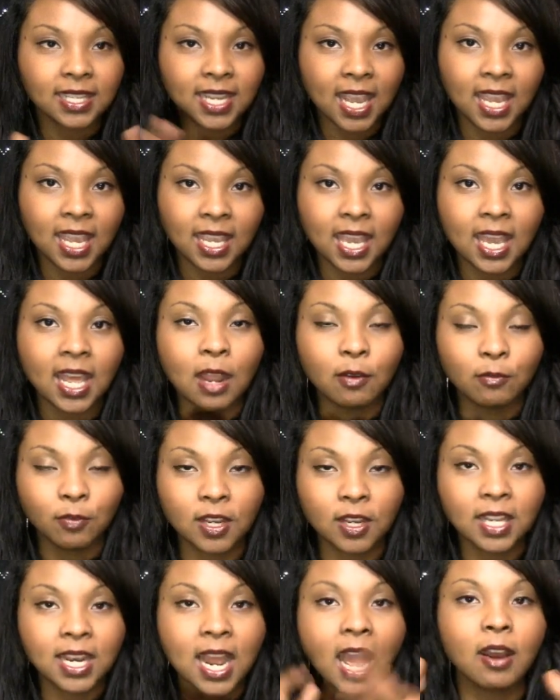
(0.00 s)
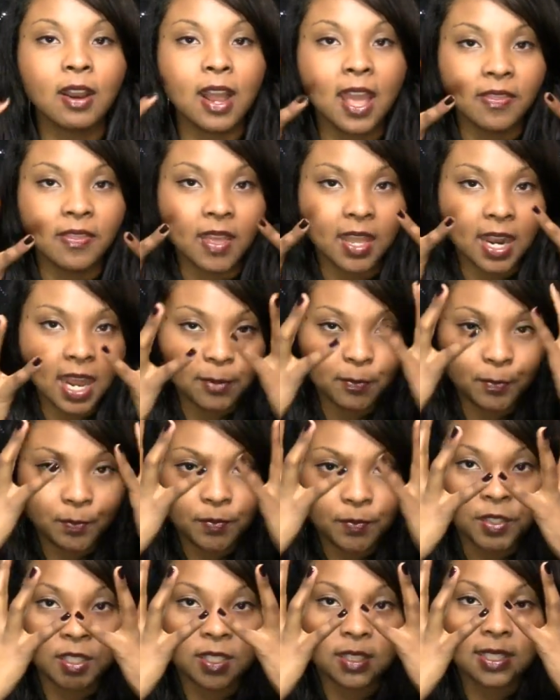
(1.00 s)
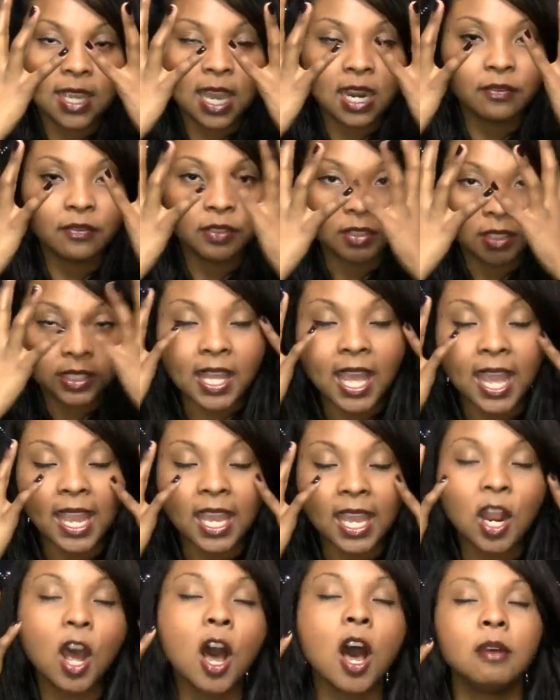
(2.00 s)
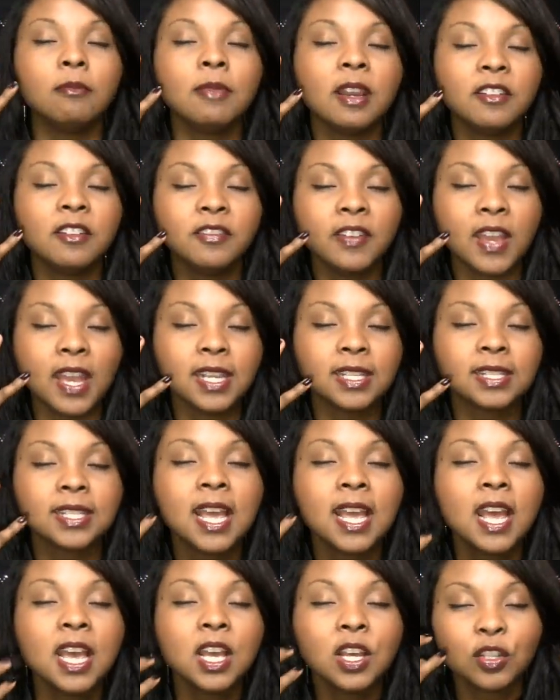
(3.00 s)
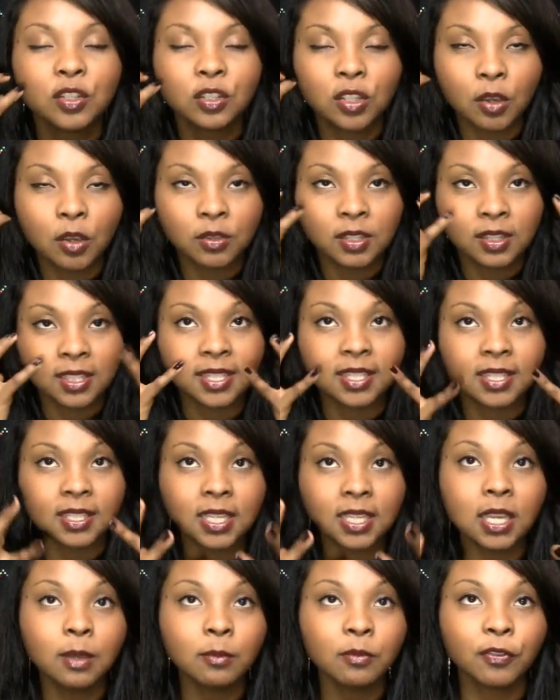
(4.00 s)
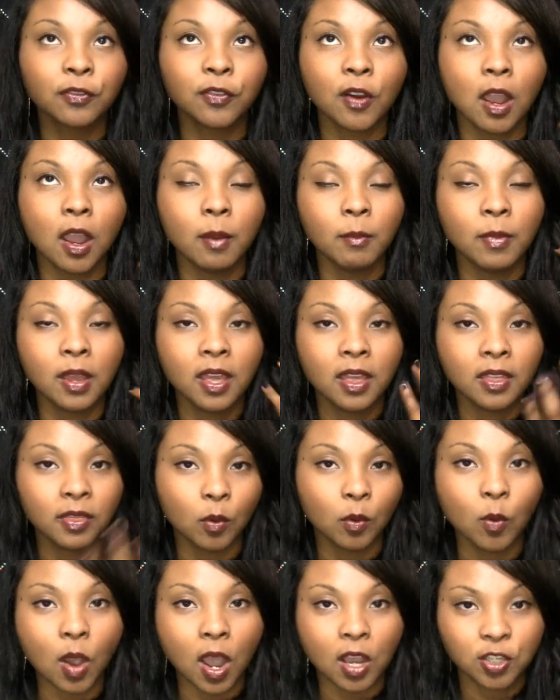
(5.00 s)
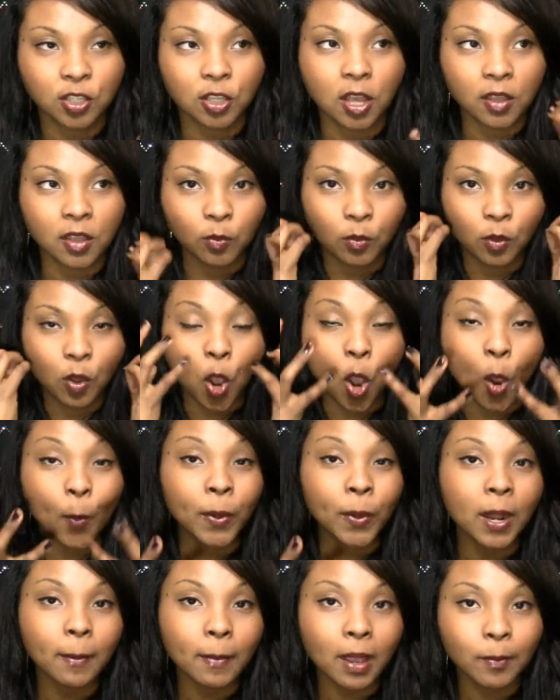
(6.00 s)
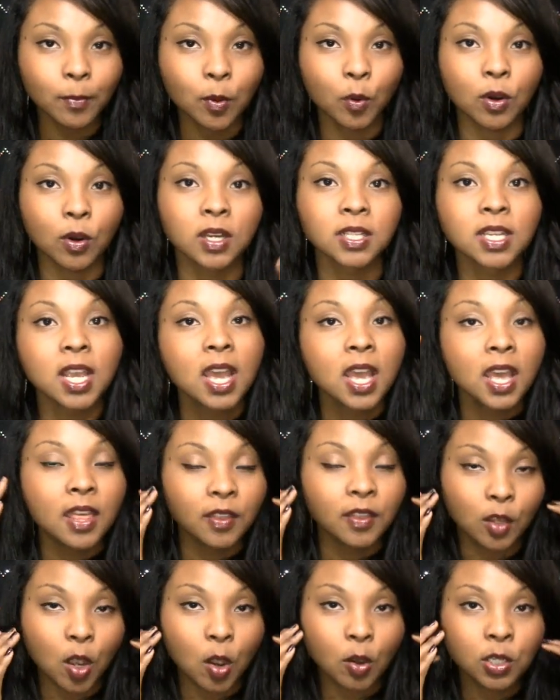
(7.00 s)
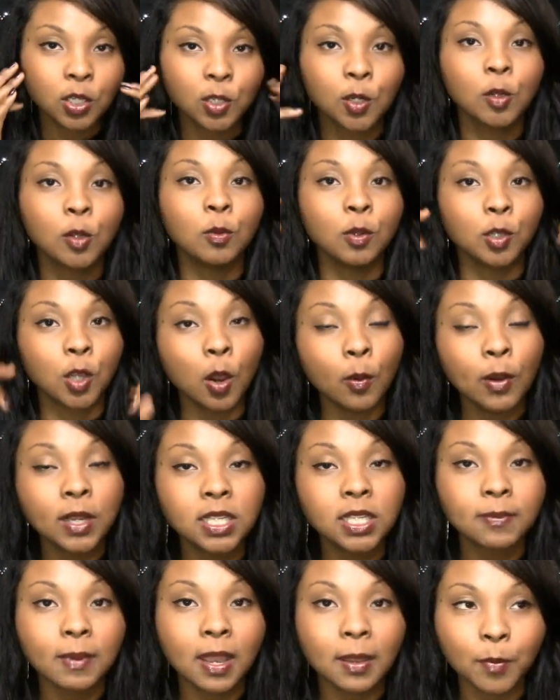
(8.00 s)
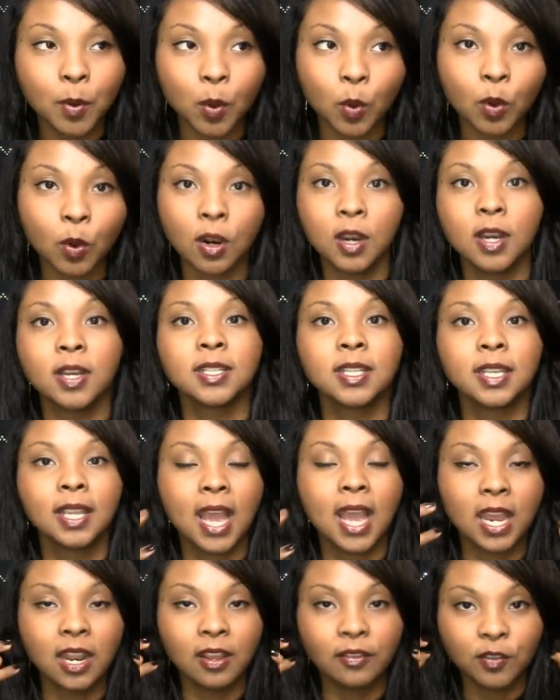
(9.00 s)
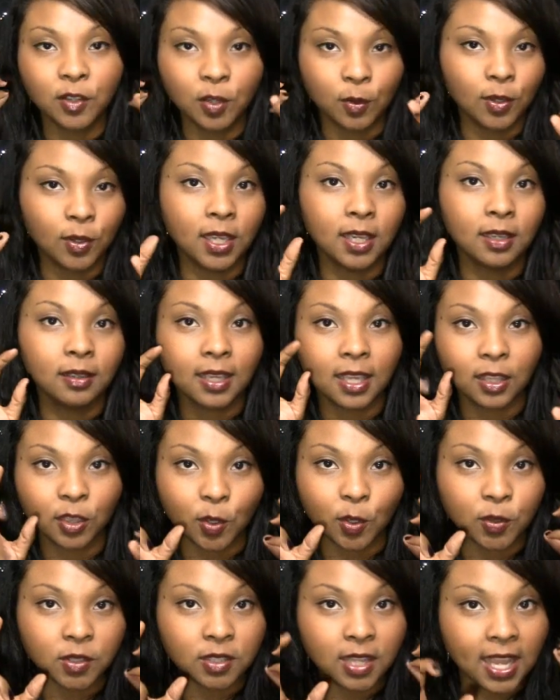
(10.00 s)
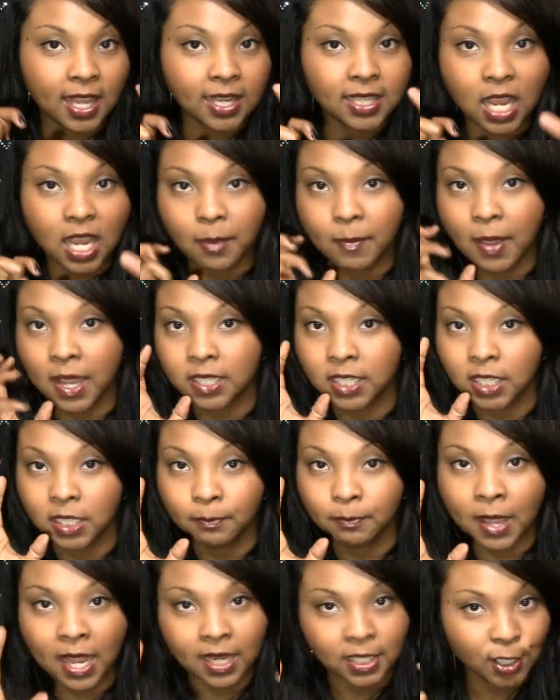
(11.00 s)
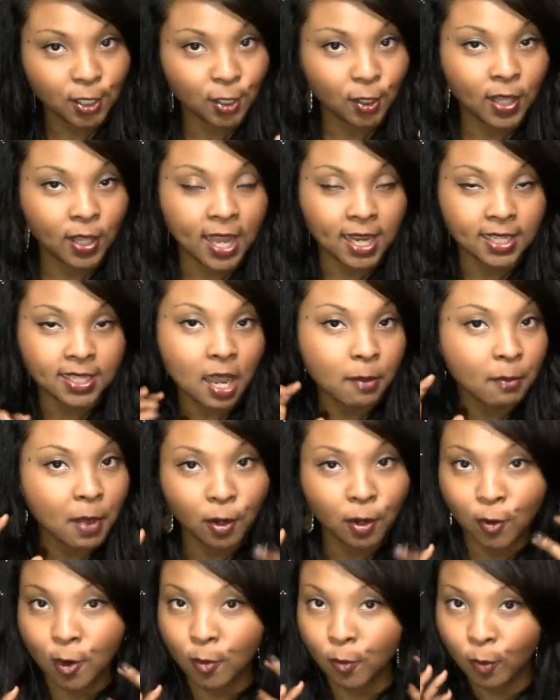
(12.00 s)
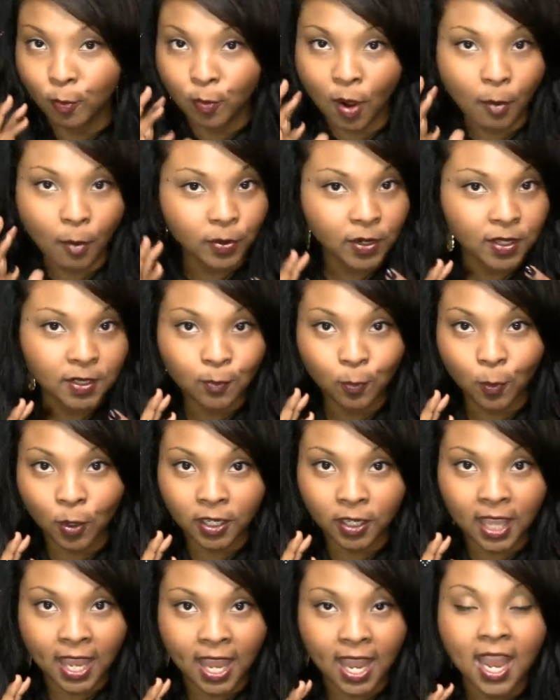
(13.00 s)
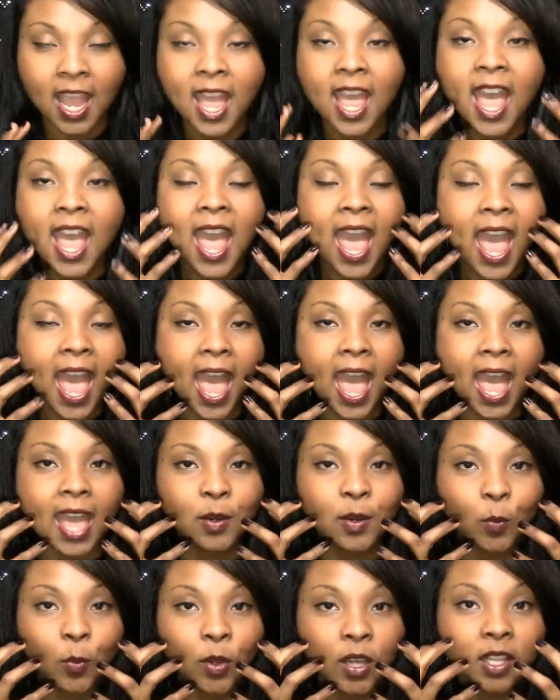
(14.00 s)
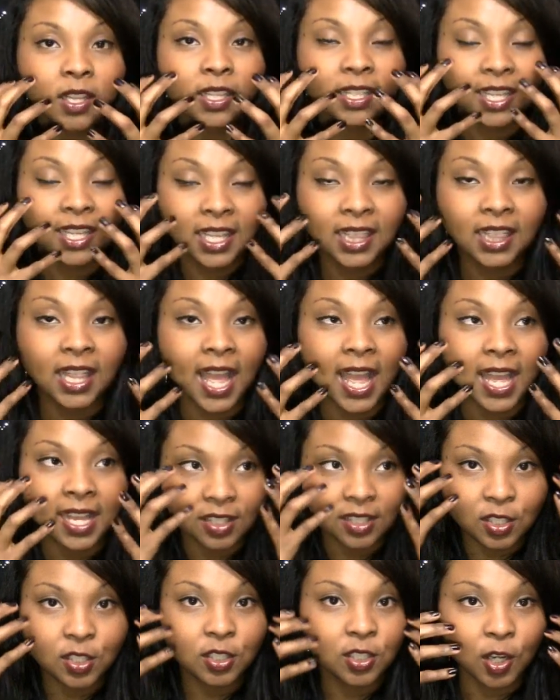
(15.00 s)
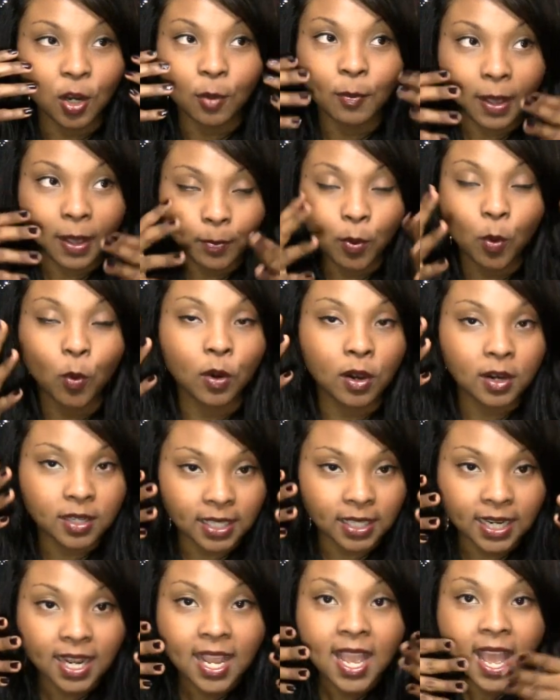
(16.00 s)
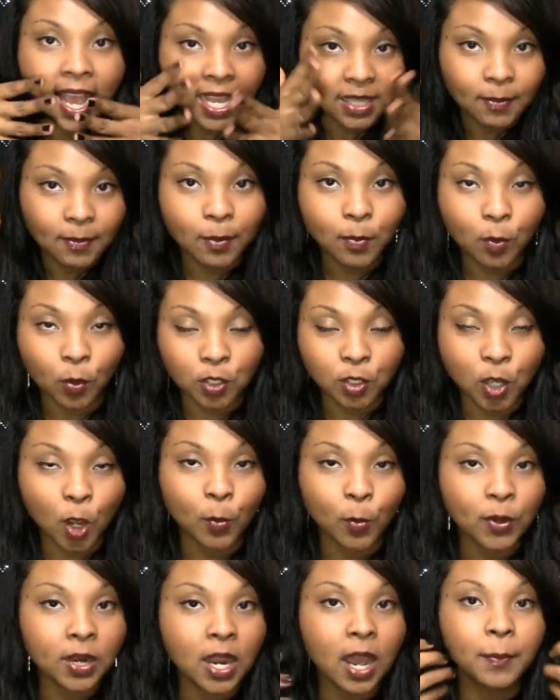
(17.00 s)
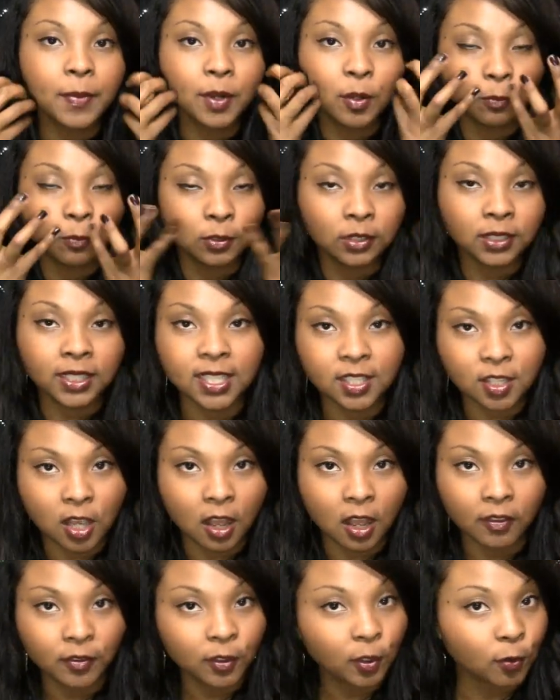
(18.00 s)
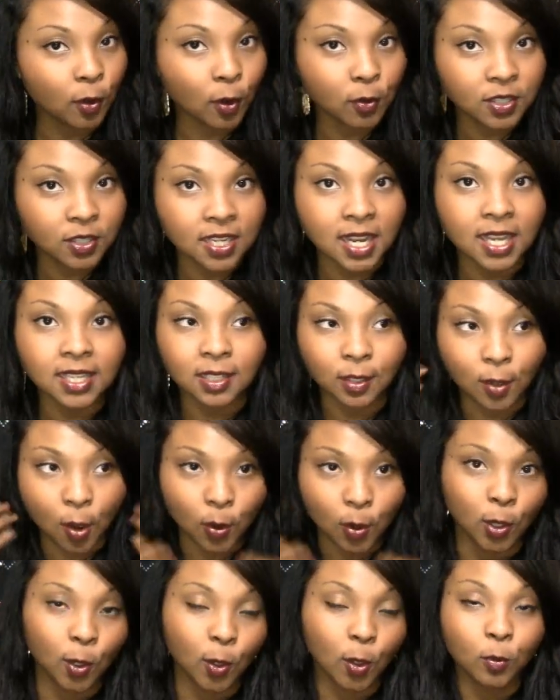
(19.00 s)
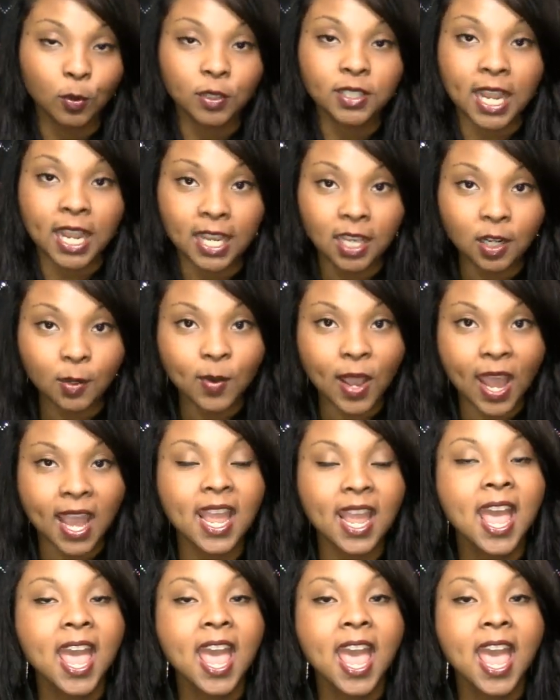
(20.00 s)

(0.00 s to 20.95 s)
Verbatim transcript: I take it, I wring it out, and then I just kind of lay it on my face so that the steam from the washcloth will open up my pores, the coconut oil will go into my pores, kind of, you know, get those antibacterial, antimicrobial properties working, and will cleanse, you know, my pores. And as my pores open up, it'll release all the grossness. The coconut oil will take it away.